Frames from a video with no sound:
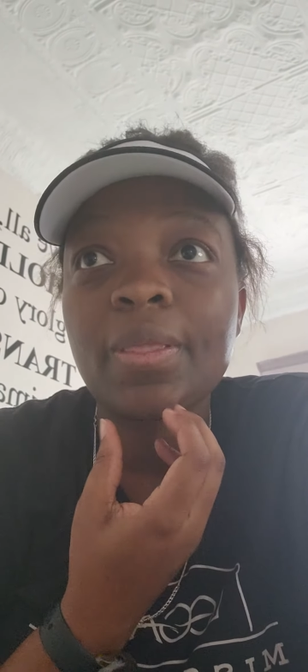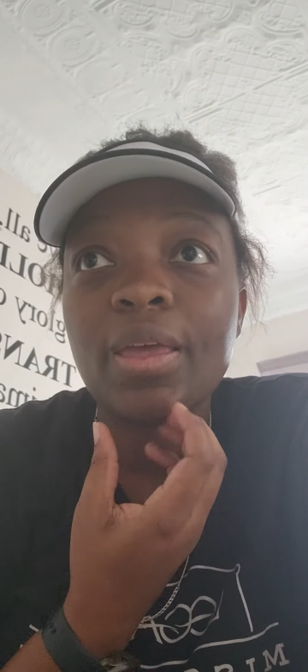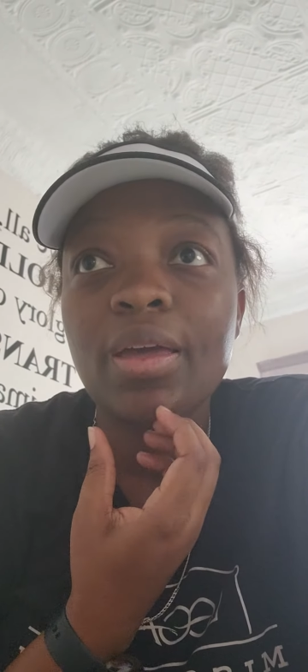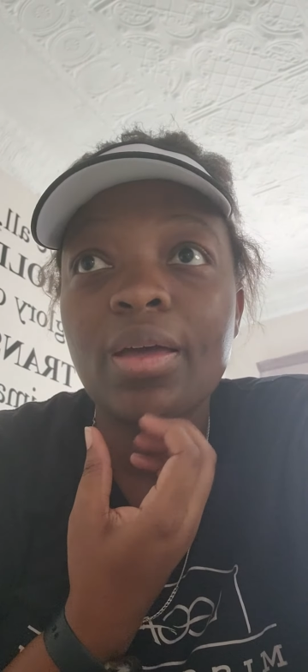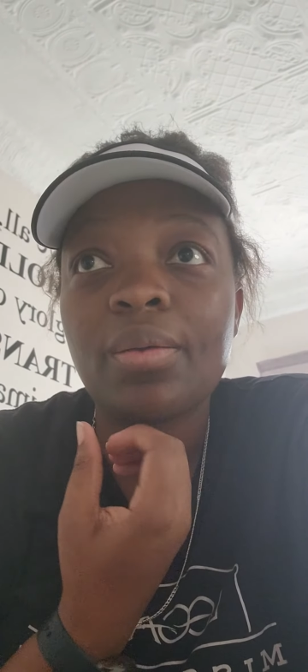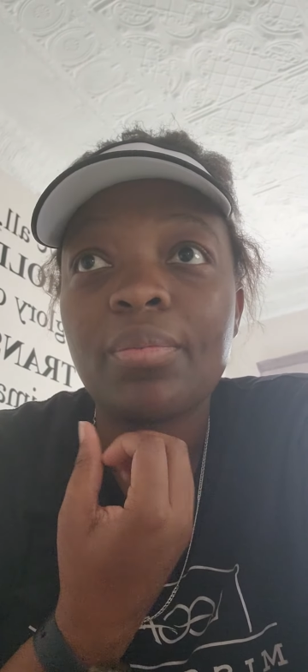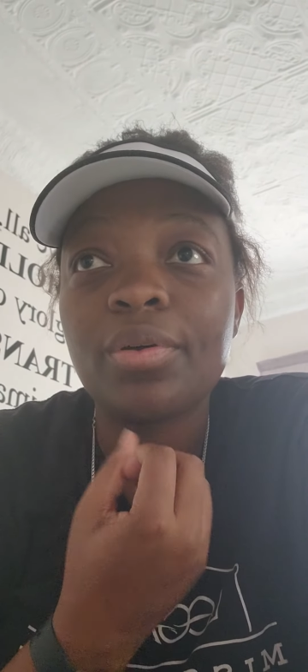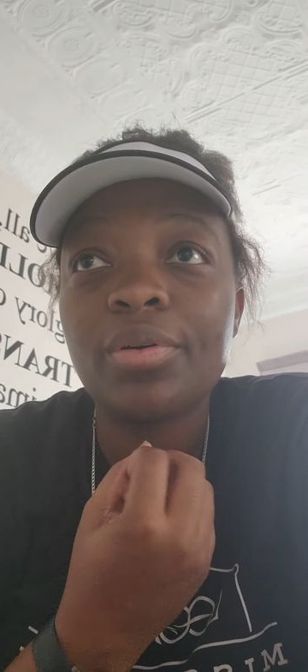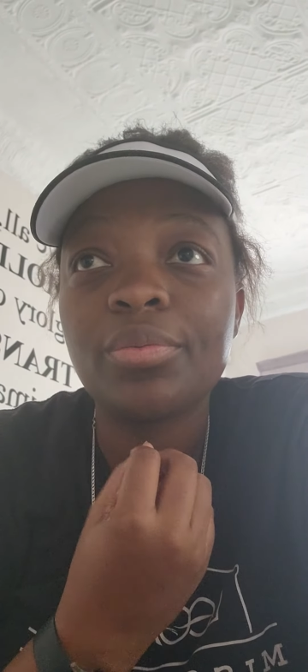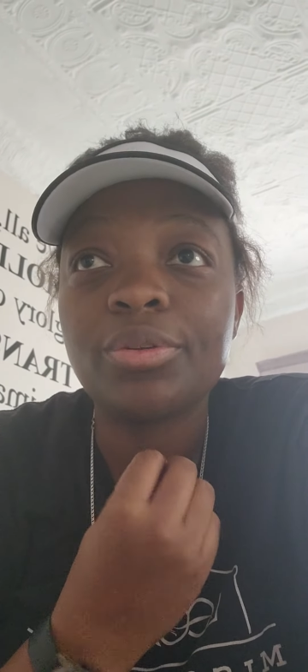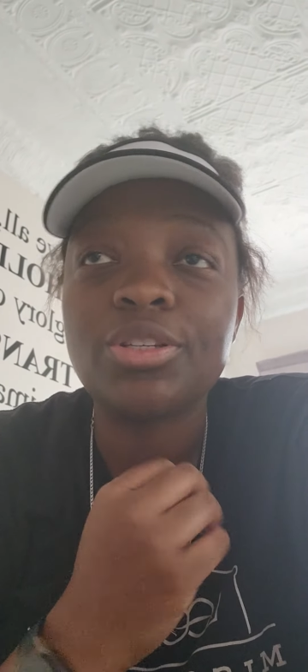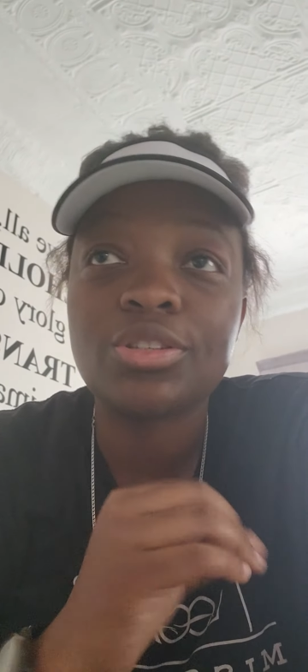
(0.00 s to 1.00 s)
um,
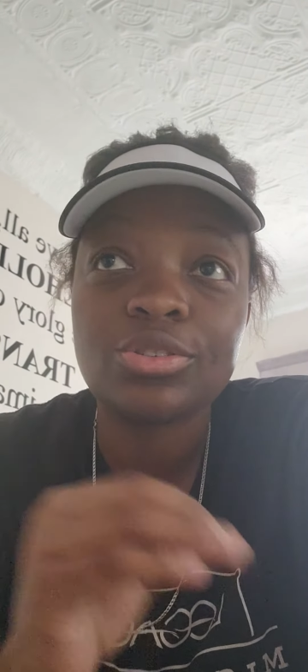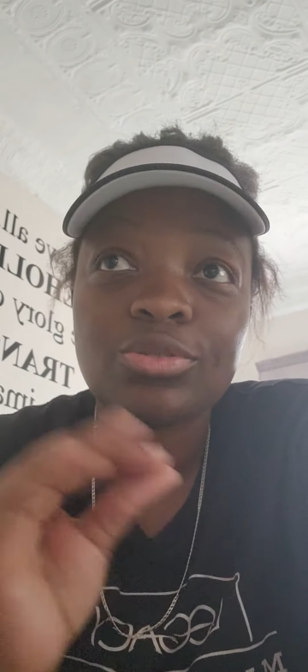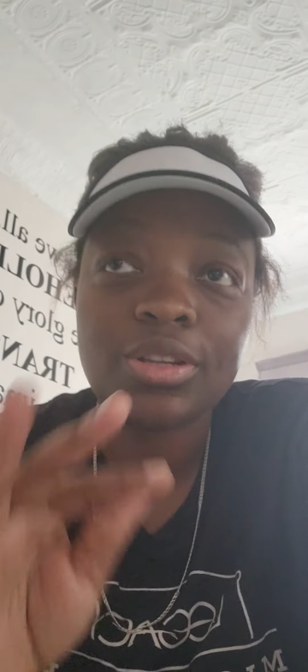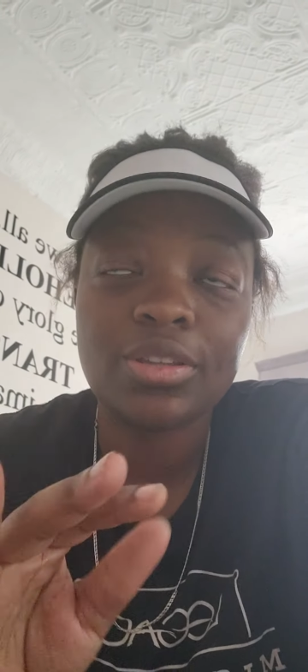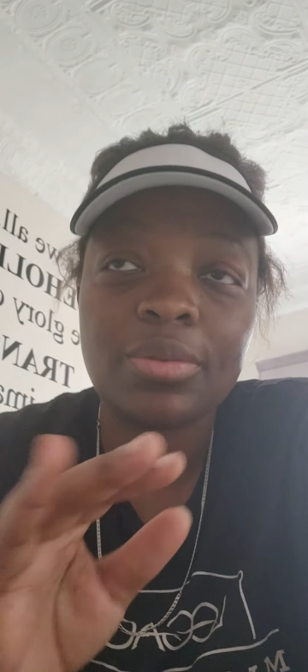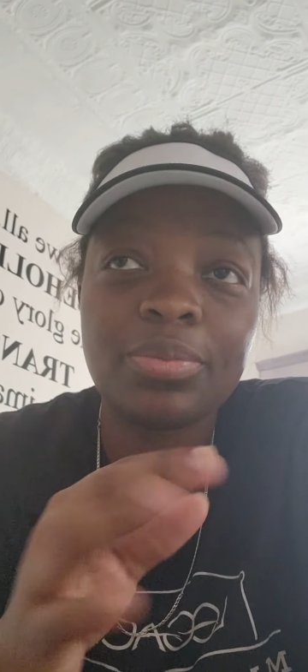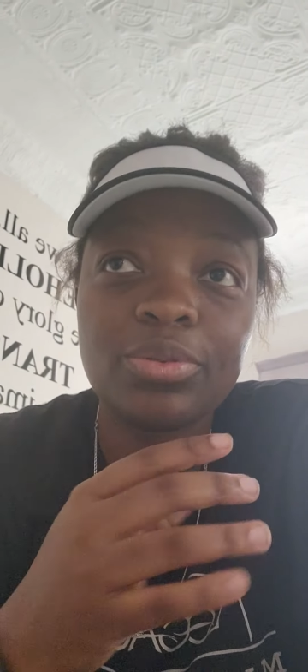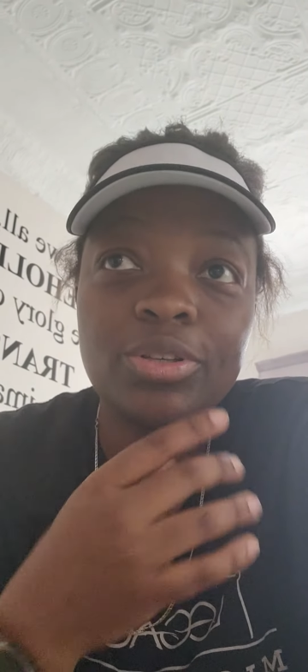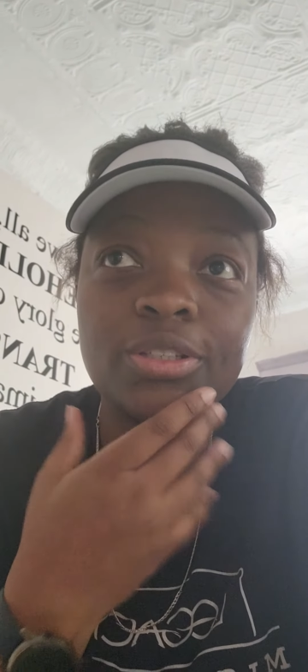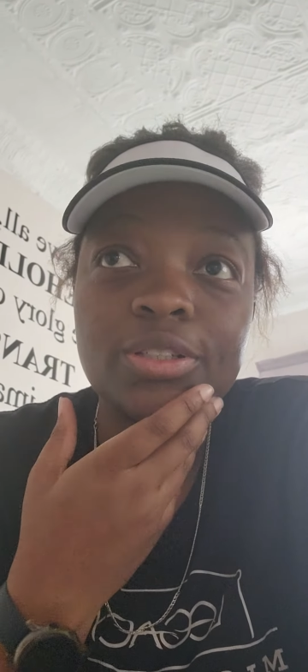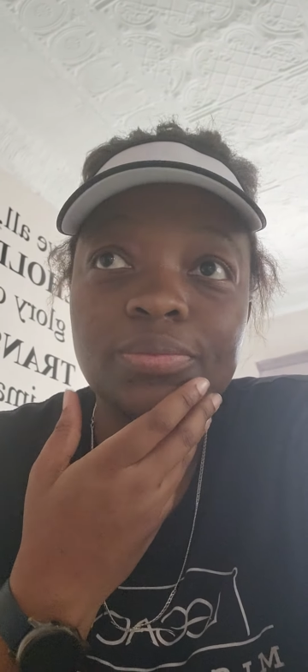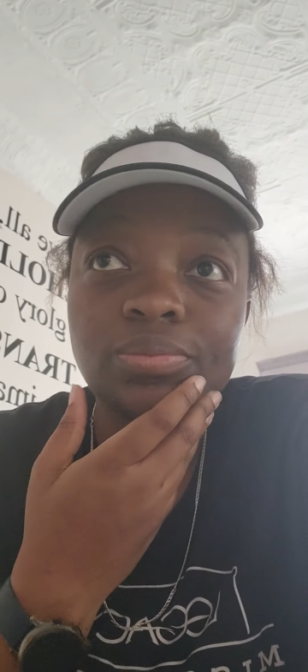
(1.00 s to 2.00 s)
which isn't really the
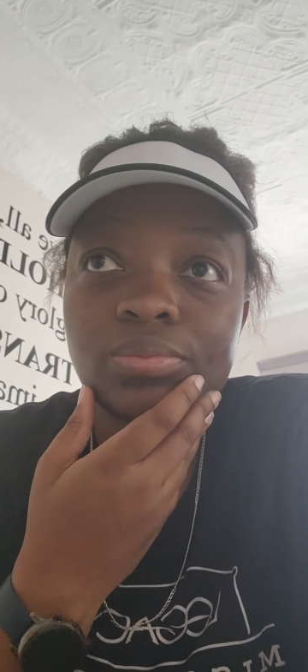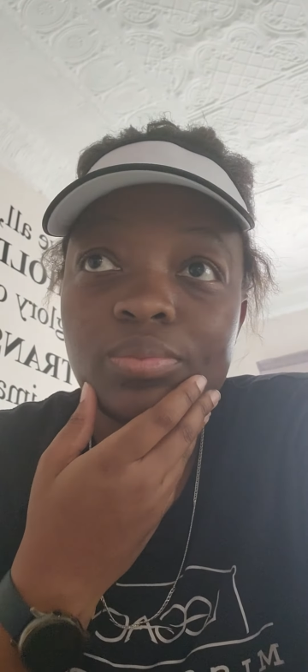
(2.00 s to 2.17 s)
point.